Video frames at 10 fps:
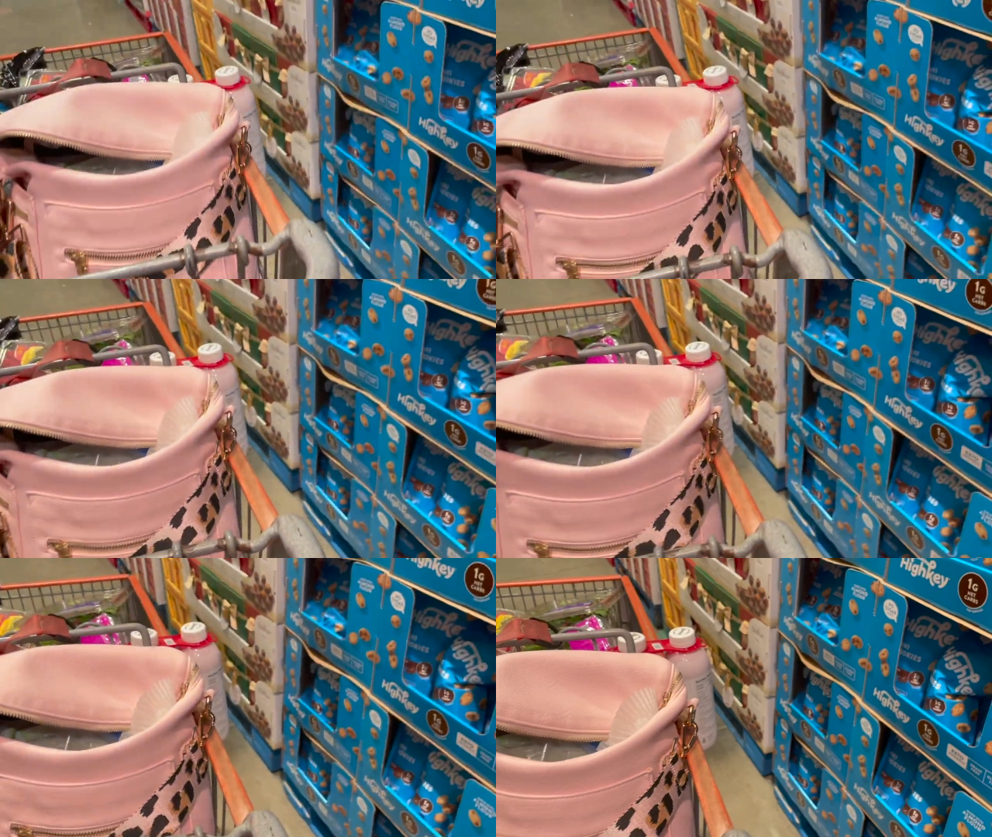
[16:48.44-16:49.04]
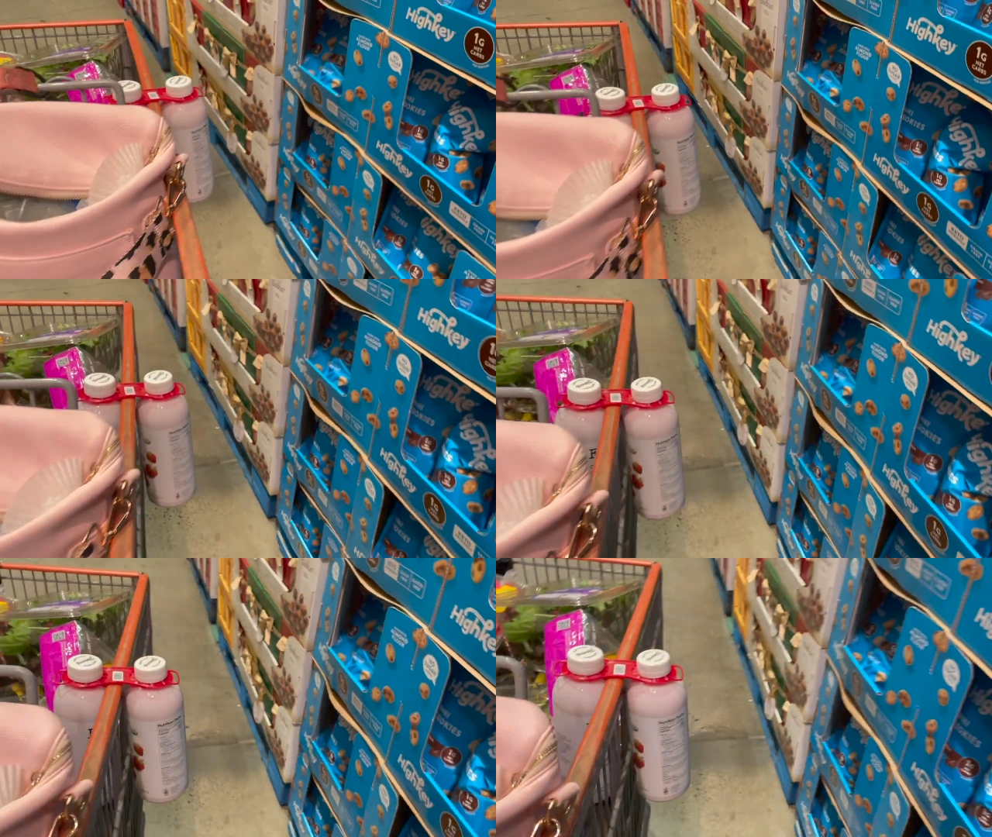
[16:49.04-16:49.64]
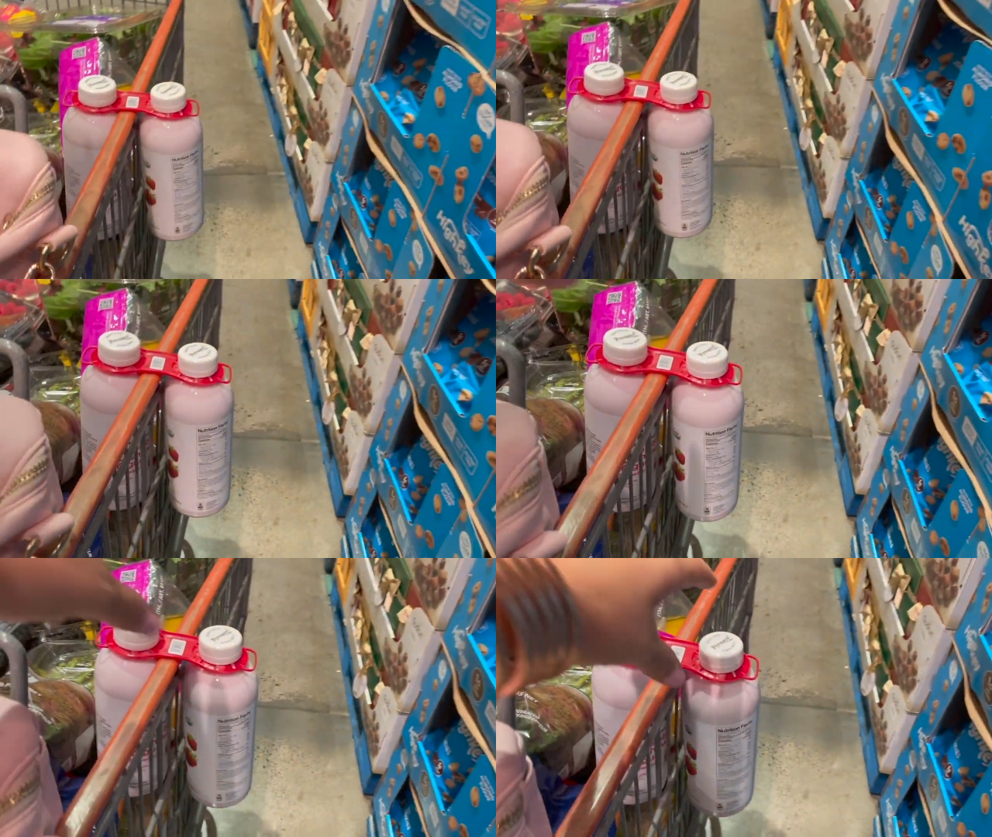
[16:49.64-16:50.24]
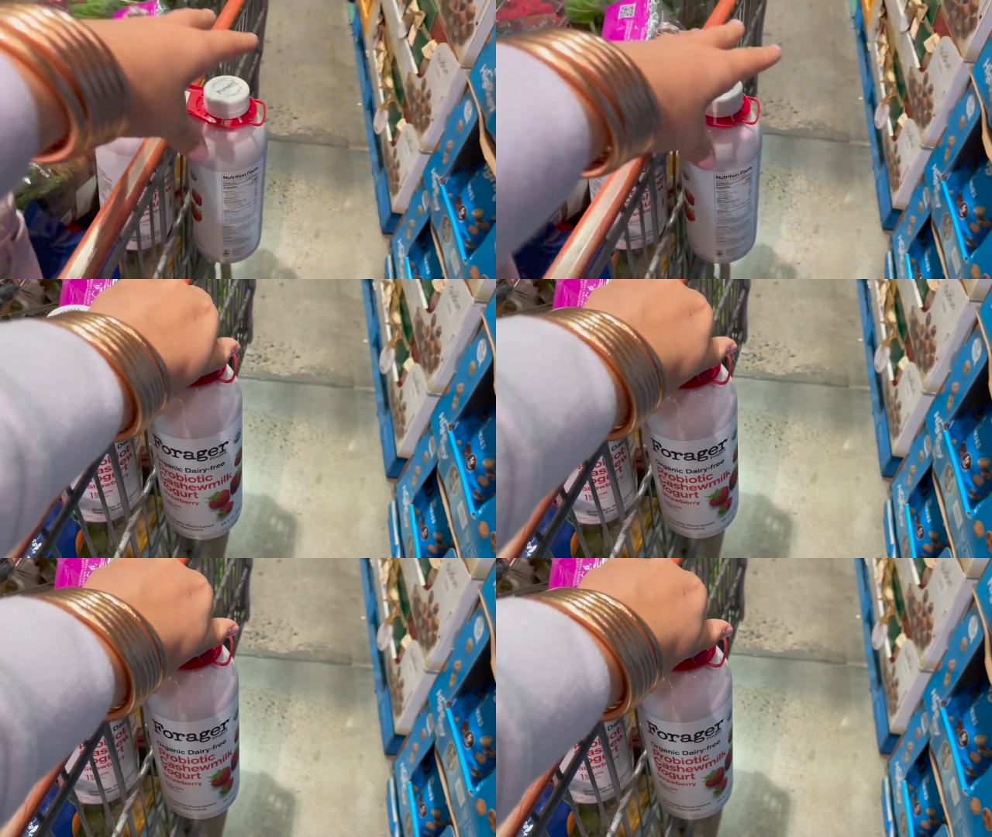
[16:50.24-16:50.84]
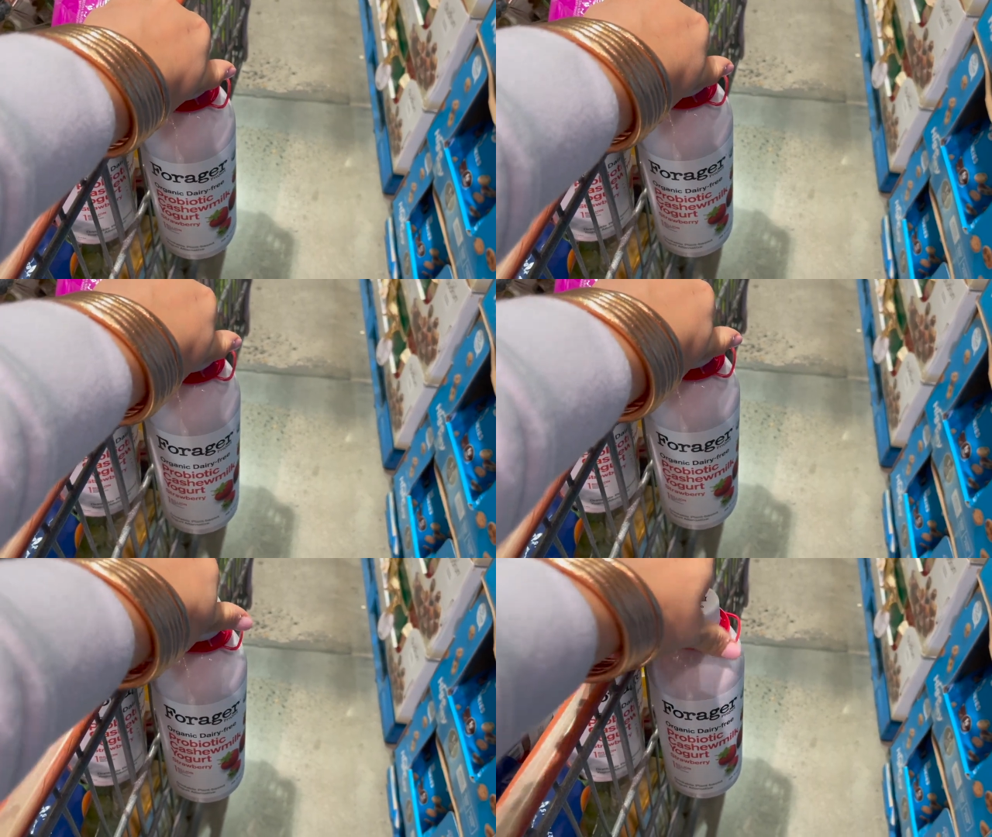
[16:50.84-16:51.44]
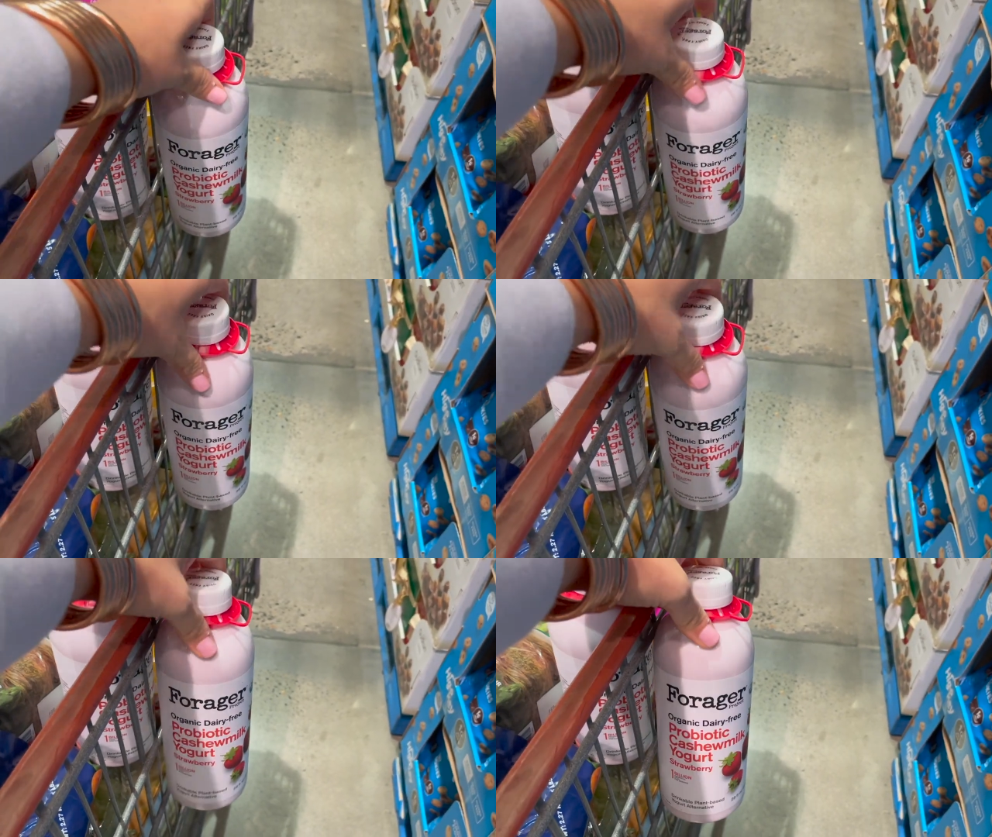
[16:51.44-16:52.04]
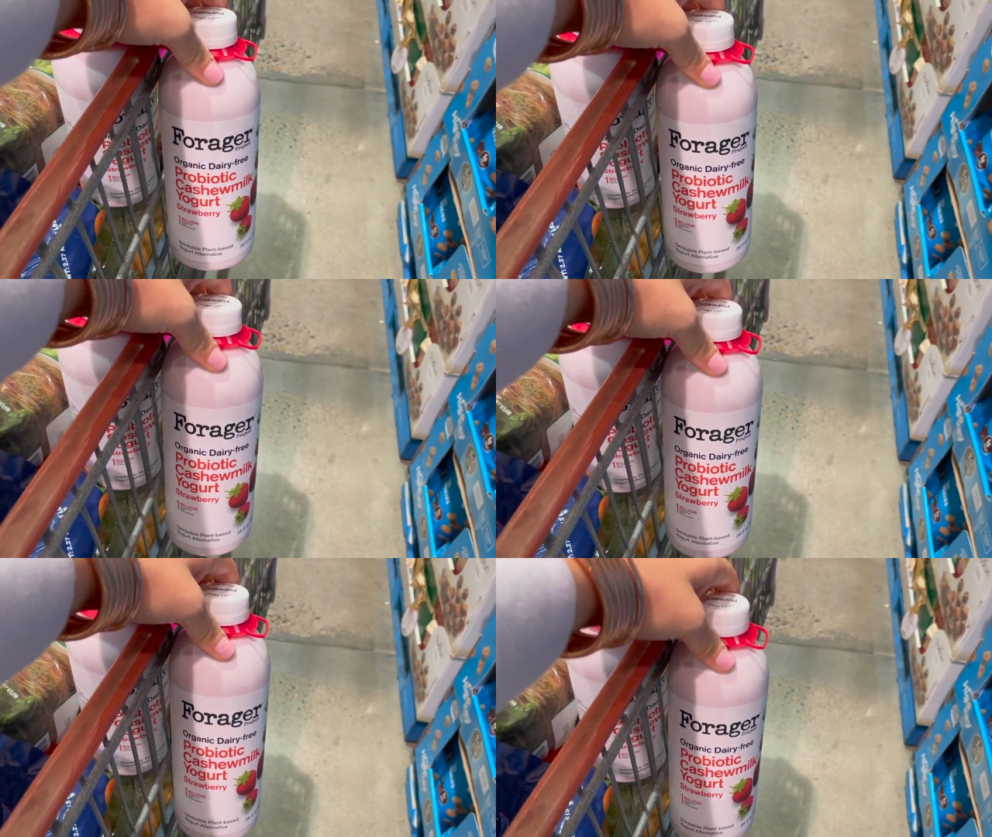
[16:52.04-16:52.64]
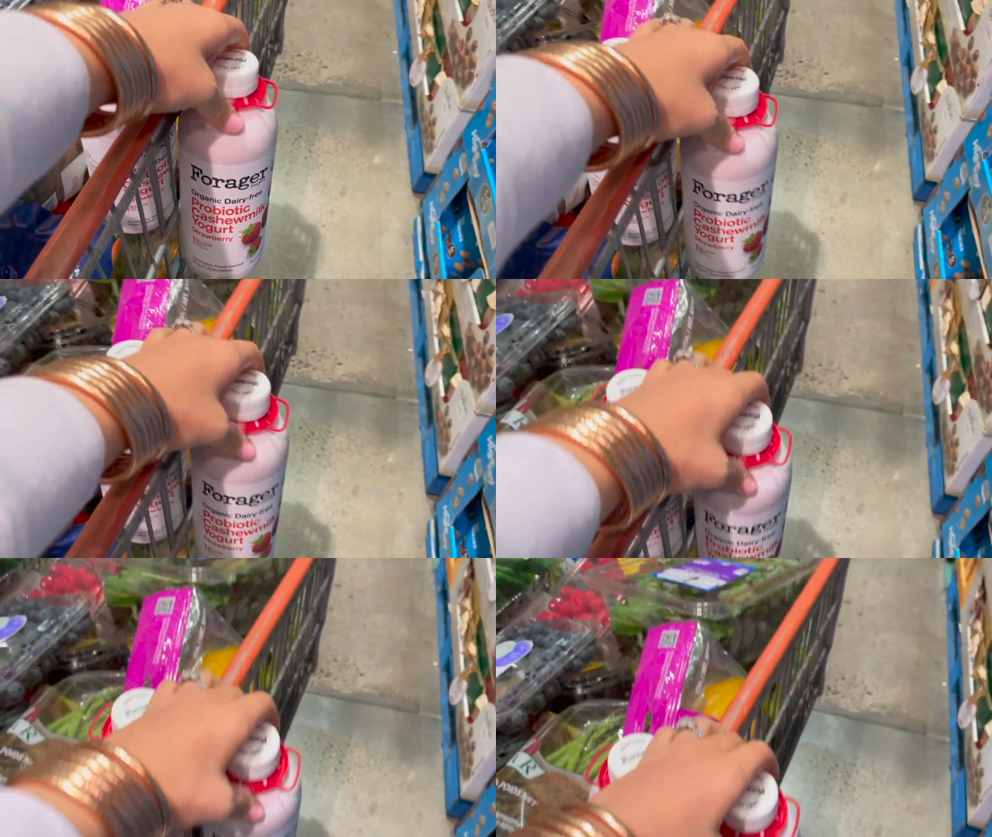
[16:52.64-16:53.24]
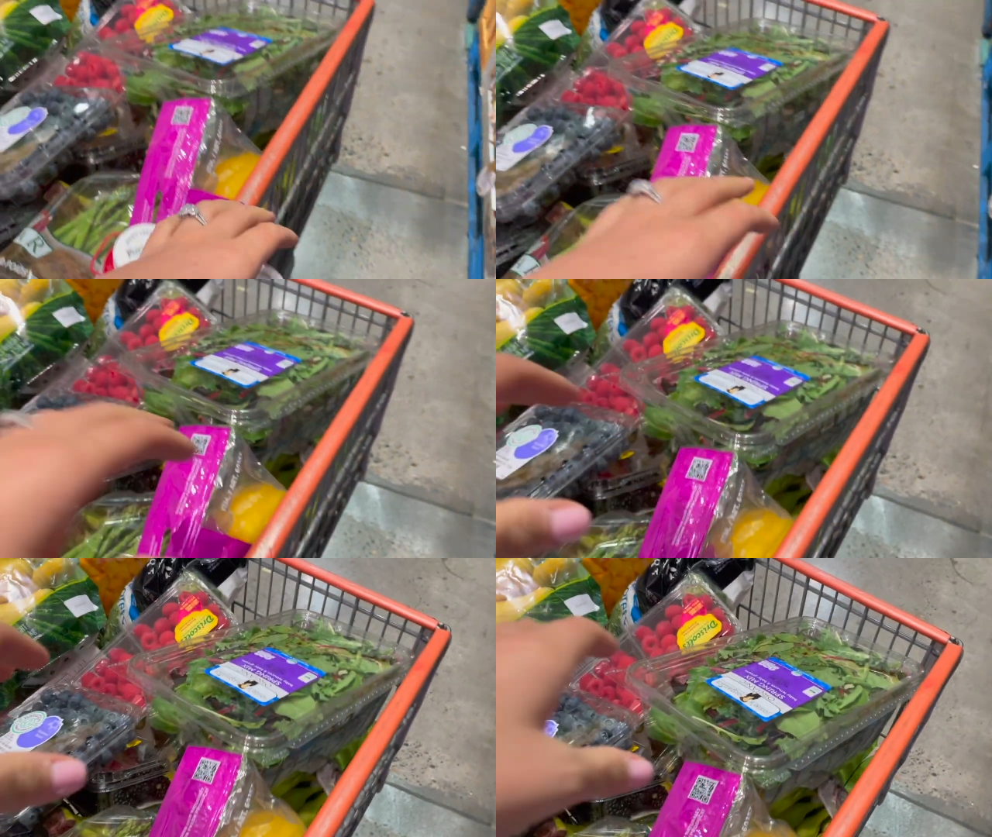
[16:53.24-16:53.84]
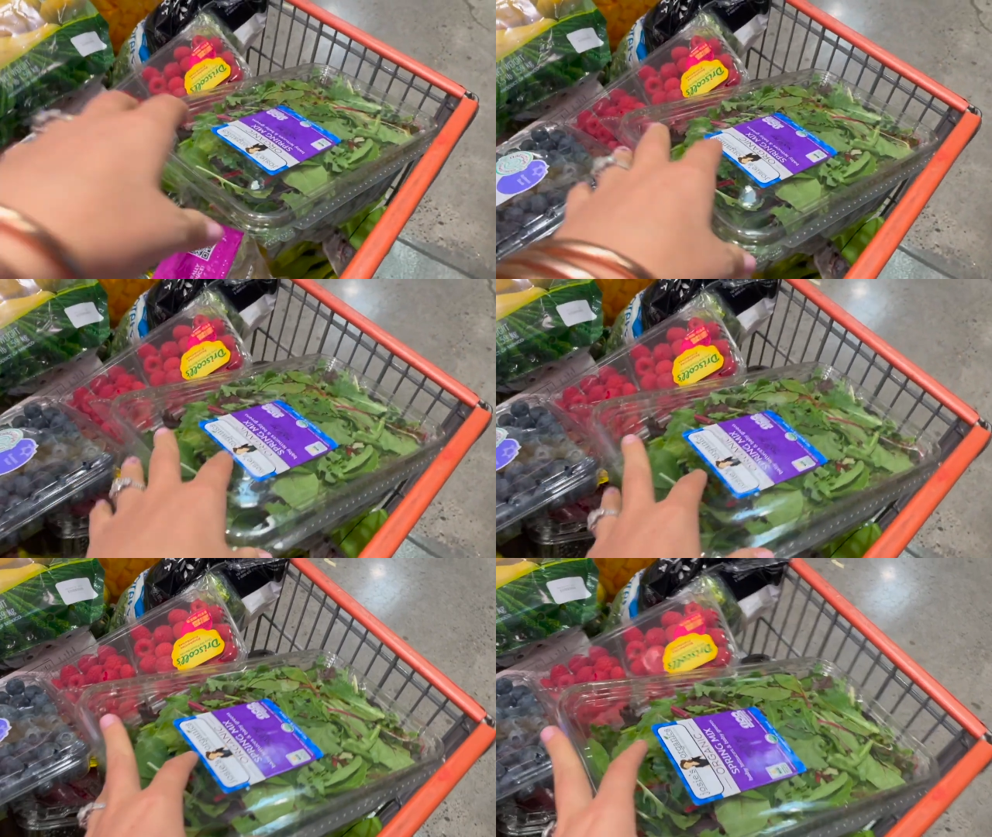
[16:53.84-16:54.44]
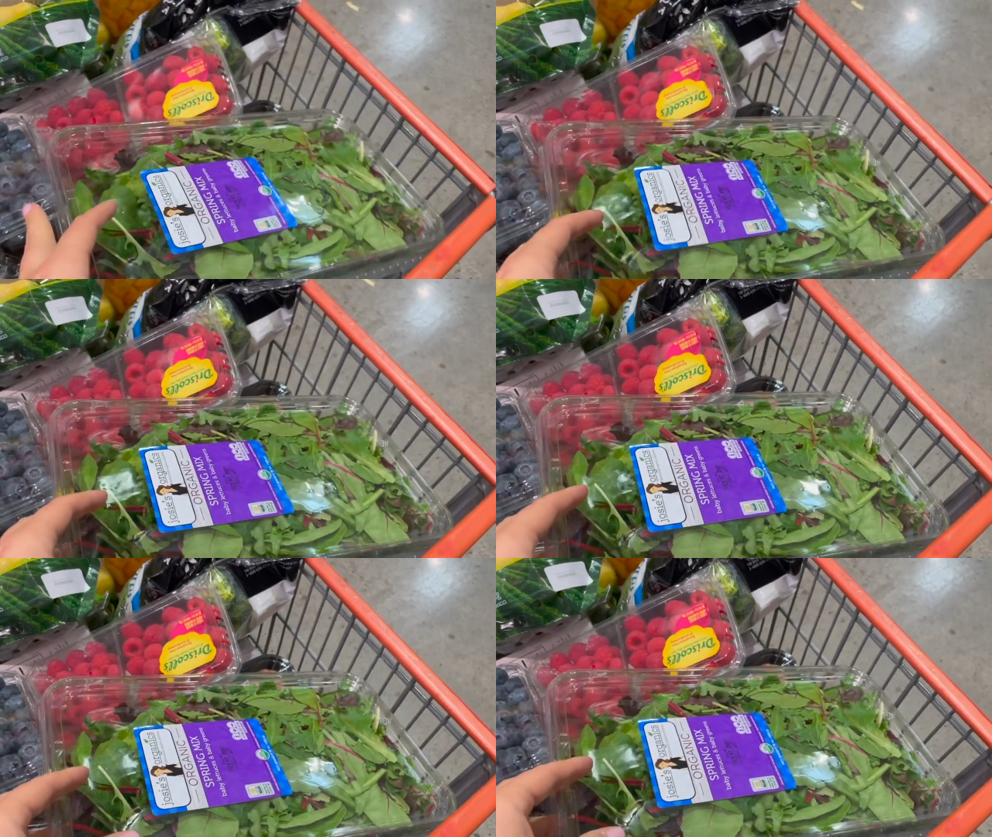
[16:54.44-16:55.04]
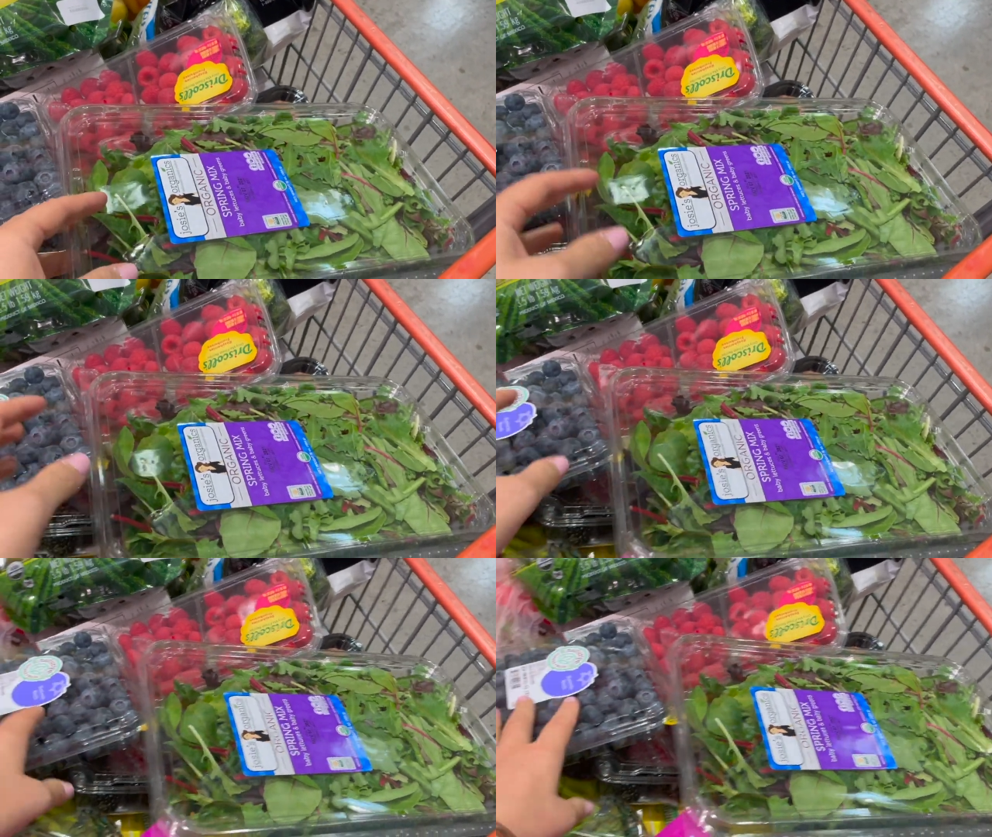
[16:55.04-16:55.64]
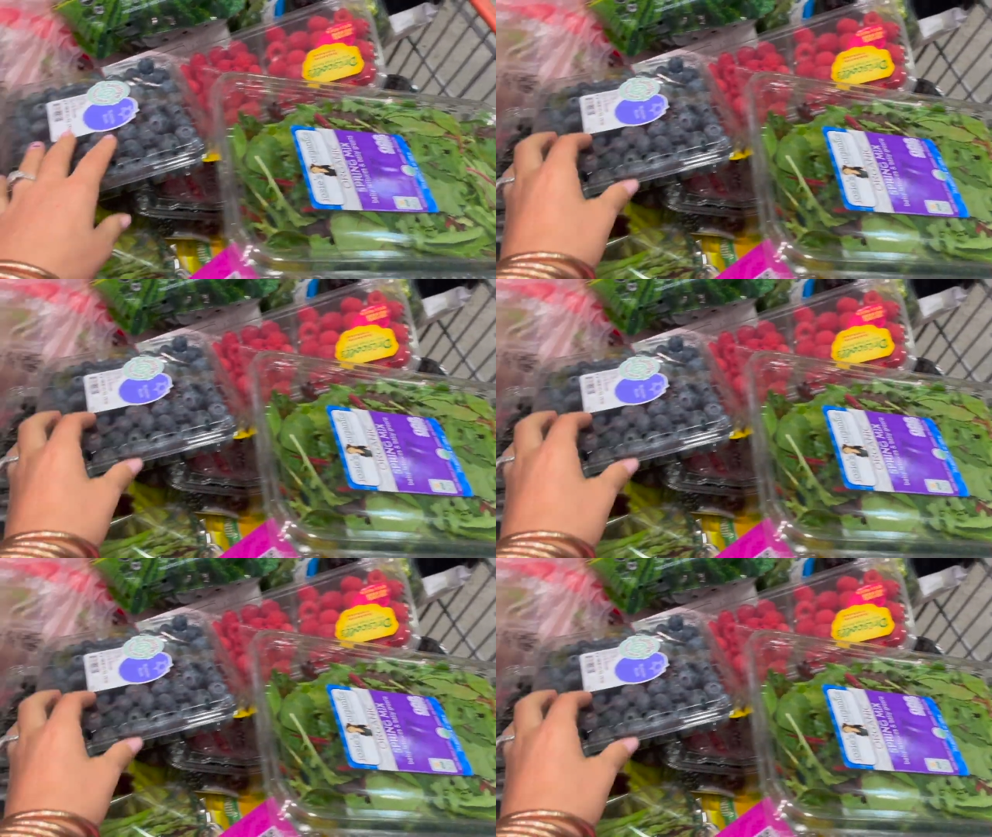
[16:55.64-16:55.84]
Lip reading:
No face is visible, so there are no lips to read.